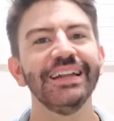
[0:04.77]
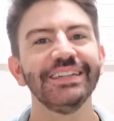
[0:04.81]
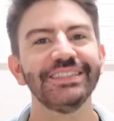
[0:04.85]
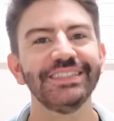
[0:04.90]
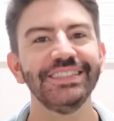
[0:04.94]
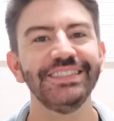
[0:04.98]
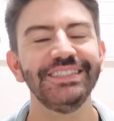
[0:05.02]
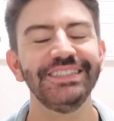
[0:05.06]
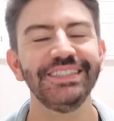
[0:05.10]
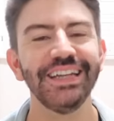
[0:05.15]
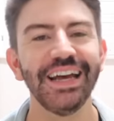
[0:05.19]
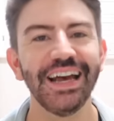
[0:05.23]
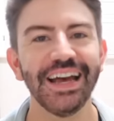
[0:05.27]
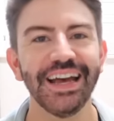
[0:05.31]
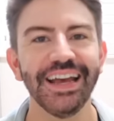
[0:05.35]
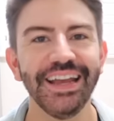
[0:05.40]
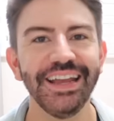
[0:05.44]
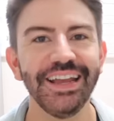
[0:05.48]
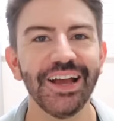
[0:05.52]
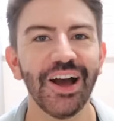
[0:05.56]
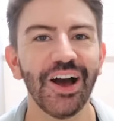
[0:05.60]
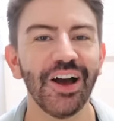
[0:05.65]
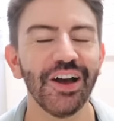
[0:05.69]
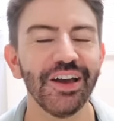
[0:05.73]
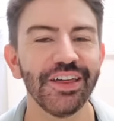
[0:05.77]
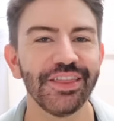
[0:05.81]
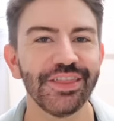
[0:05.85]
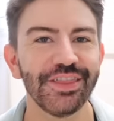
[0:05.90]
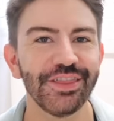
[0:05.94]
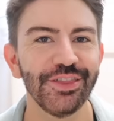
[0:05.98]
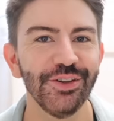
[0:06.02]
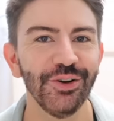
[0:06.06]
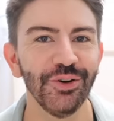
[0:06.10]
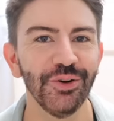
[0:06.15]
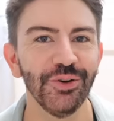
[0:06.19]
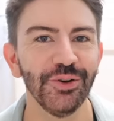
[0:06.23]
Today, I
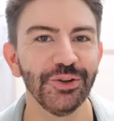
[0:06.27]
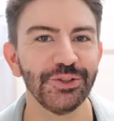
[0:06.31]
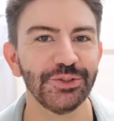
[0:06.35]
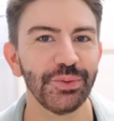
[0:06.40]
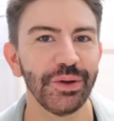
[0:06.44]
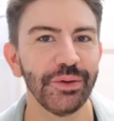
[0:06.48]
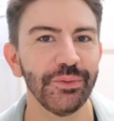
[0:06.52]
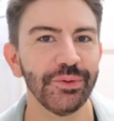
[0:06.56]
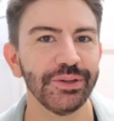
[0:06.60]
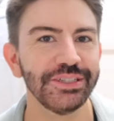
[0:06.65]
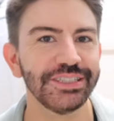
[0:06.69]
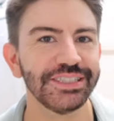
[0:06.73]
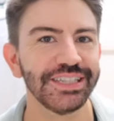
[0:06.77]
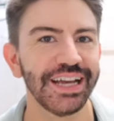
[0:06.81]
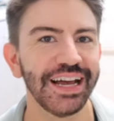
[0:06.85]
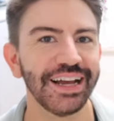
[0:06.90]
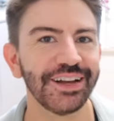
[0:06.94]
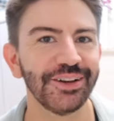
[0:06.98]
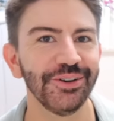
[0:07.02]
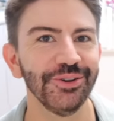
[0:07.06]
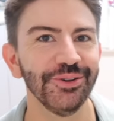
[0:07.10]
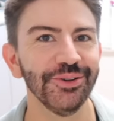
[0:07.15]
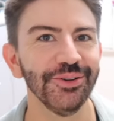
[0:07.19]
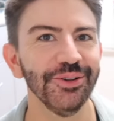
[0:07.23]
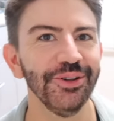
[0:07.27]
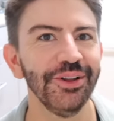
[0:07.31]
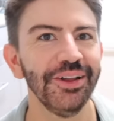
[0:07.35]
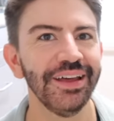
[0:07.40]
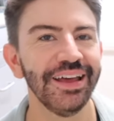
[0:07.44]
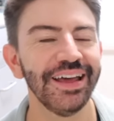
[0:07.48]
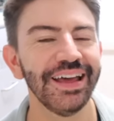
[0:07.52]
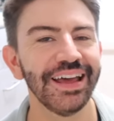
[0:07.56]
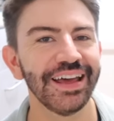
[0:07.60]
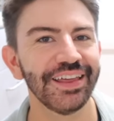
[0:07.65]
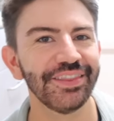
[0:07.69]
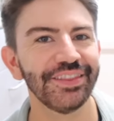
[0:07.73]
thought we would tackle
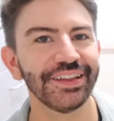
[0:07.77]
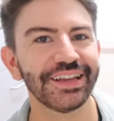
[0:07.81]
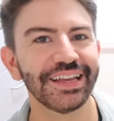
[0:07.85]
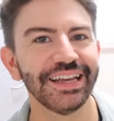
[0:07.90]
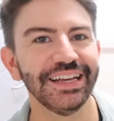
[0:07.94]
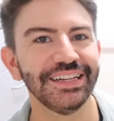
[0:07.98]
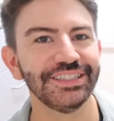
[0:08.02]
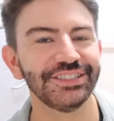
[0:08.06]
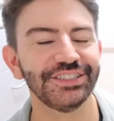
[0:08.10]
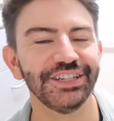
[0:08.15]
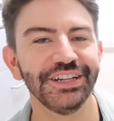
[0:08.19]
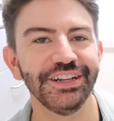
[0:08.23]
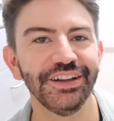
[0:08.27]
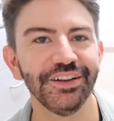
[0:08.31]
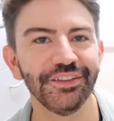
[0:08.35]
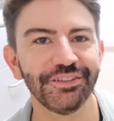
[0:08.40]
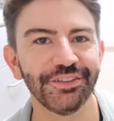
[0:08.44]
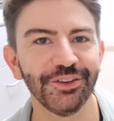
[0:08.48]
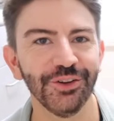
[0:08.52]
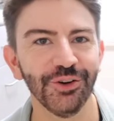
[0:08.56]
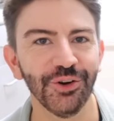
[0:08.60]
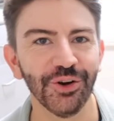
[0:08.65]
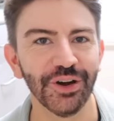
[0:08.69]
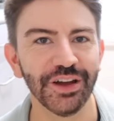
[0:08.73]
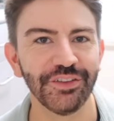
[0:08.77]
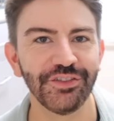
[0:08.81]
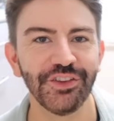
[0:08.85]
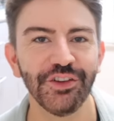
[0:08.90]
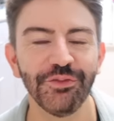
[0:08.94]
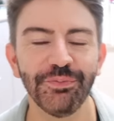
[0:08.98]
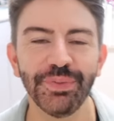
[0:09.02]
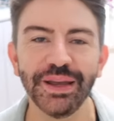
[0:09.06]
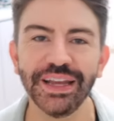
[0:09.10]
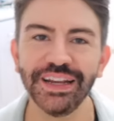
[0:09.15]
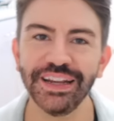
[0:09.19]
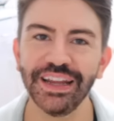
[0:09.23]
the kitchen floor. If
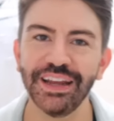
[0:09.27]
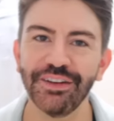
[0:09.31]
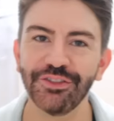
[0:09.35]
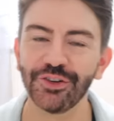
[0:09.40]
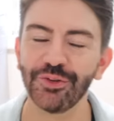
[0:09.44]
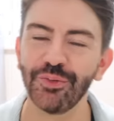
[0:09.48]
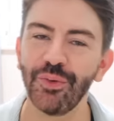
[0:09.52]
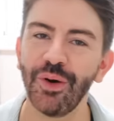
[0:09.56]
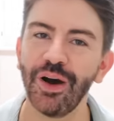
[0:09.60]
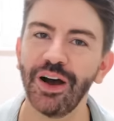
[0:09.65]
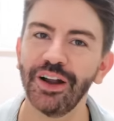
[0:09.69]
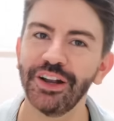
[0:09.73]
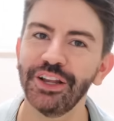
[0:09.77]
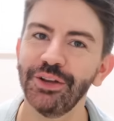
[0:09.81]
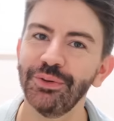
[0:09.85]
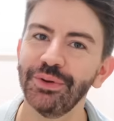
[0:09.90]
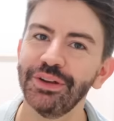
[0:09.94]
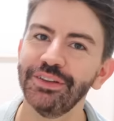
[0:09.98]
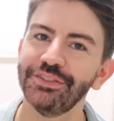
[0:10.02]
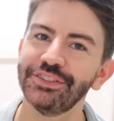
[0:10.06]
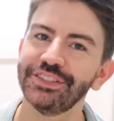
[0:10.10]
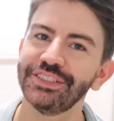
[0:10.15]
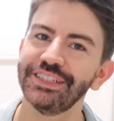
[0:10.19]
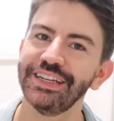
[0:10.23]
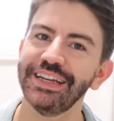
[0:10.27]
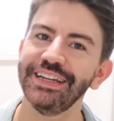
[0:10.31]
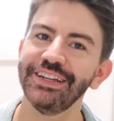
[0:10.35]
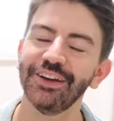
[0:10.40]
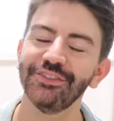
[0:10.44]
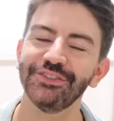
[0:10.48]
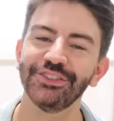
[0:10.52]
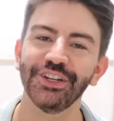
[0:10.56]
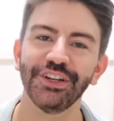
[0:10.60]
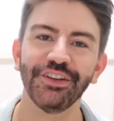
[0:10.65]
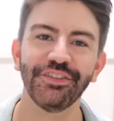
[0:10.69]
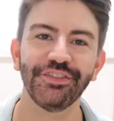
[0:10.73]
you've been here for a while, you will have seen
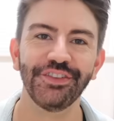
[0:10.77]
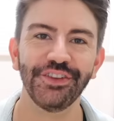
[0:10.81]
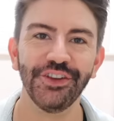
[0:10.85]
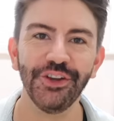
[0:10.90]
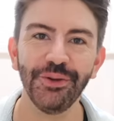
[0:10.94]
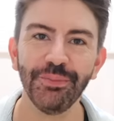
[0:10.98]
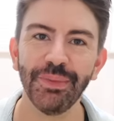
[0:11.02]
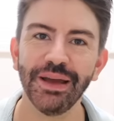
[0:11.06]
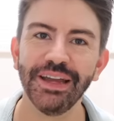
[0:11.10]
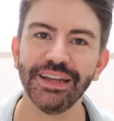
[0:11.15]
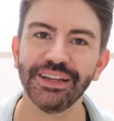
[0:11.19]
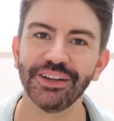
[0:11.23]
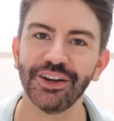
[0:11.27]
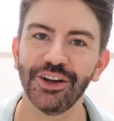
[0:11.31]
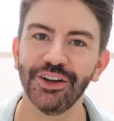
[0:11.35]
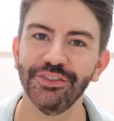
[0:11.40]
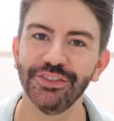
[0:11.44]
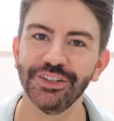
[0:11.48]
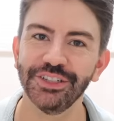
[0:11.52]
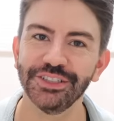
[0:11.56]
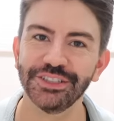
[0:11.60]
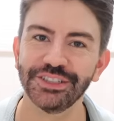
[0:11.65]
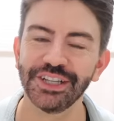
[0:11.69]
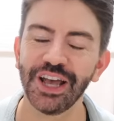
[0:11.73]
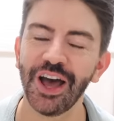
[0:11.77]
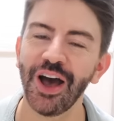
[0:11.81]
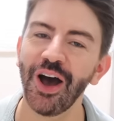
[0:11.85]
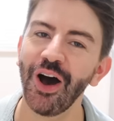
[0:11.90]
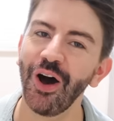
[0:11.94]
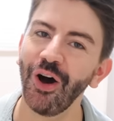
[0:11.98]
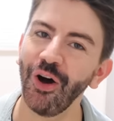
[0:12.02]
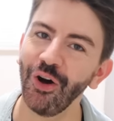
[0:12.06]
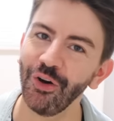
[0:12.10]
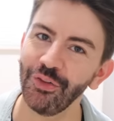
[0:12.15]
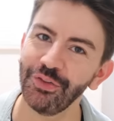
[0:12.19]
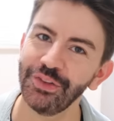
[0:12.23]
I've done a few makeovers
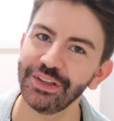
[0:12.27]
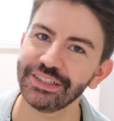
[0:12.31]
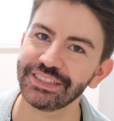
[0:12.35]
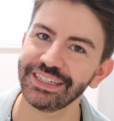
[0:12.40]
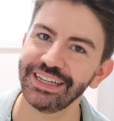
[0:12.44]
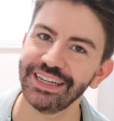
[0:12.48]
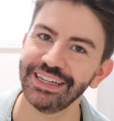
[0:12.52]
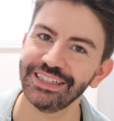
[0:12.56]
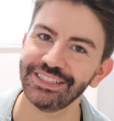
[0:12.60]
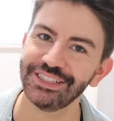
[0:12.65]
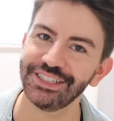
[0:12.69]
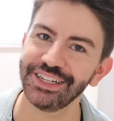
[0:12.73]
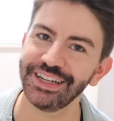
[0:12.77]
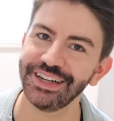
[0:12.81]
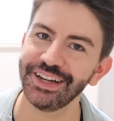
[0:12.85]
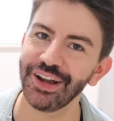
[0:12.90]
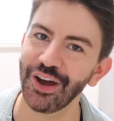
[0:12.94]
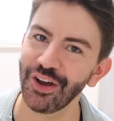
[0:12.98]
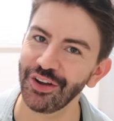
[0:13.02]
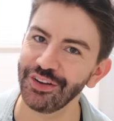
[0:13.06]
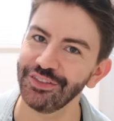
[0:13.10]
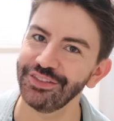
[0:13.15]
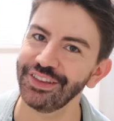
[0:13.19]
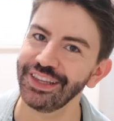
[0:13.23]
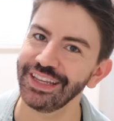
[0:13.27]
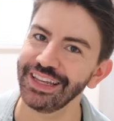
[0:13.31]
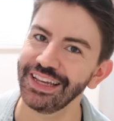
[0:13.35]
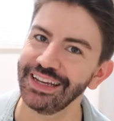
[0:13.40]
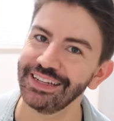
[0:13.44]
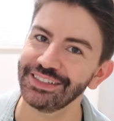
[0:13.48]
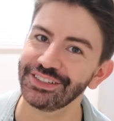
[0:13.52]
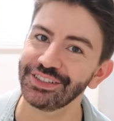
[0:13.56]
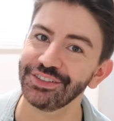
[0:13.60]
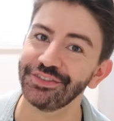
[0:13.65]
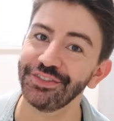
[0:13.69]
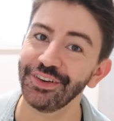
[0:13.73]
on this kitchen over the
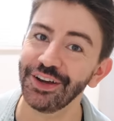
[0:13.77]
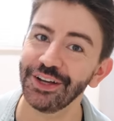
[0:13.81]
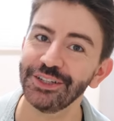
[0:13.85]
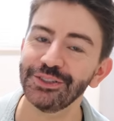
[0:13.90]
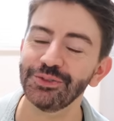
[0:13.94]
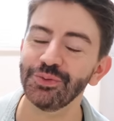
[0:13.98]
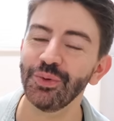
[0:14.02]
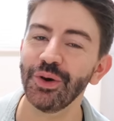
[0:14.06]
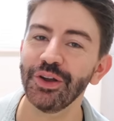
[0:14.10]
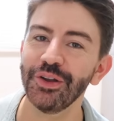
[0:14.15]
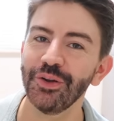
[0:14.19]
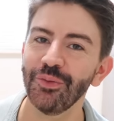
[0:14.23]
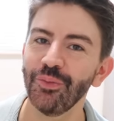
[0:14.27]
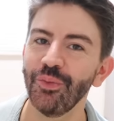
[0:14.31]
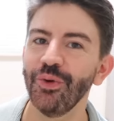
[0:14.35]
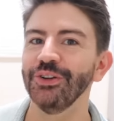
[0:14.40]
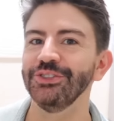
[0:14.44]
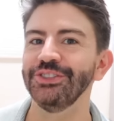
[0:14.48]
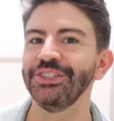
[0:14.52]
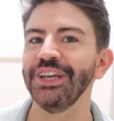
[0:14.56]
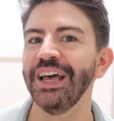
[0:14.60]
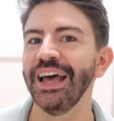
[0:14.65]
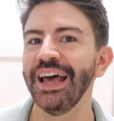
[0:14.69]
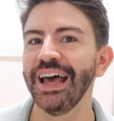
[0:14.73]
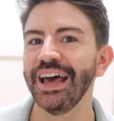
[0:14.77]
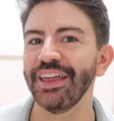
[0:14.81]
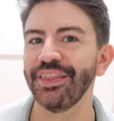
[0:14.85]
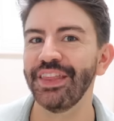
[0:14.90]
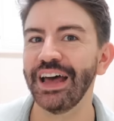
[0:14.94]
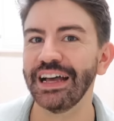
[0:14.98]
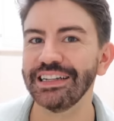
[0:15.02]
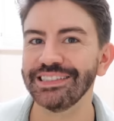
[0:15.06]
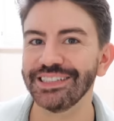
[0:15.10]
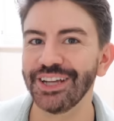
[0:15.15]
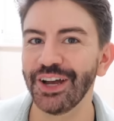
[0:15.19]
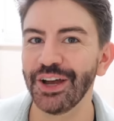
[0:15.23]
years. The first one was
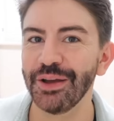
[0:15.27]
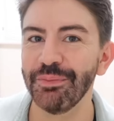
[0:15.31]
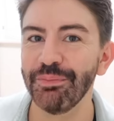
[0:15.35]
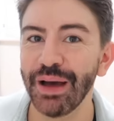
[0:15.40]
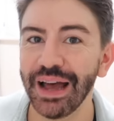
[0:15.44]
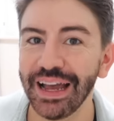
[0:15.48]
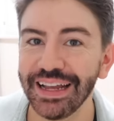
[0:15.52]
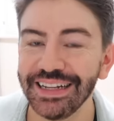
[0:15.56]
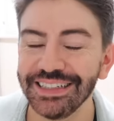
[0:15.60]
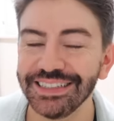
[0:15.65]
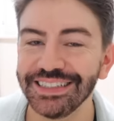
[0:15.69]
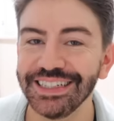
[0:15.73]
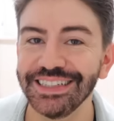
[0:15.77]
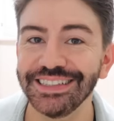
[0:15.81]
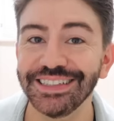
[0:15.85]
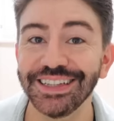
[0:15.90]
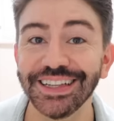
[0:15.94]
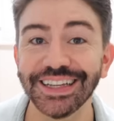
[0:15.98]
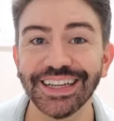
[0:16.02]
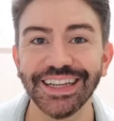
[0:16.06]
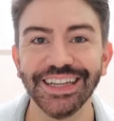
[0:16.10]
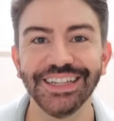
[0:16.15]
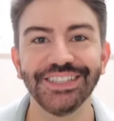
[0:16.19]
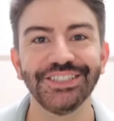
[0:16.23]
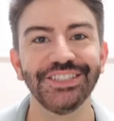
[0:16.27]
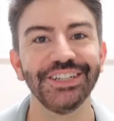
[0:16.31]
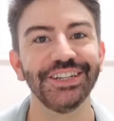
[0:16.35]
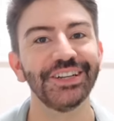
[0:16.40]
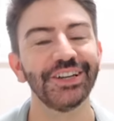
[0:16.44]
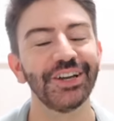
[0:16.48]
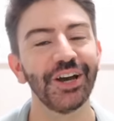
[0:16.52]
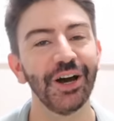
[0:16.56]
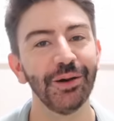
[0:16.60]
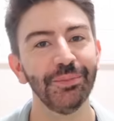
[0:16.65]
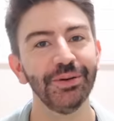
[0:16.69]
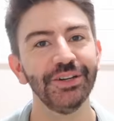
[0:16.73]
that I painted the kitchen
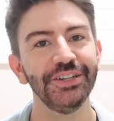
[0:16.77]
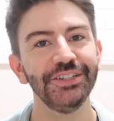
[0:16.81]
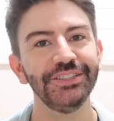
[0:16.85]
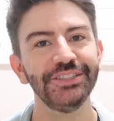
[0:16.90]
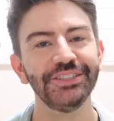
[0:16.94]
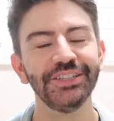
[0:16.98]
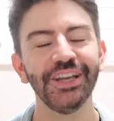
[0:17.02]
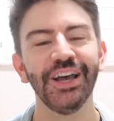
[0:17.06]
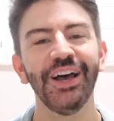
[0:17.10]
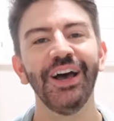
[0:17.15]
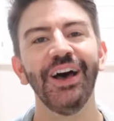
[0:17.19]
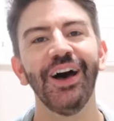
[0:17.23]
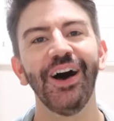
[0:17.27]
cupboards.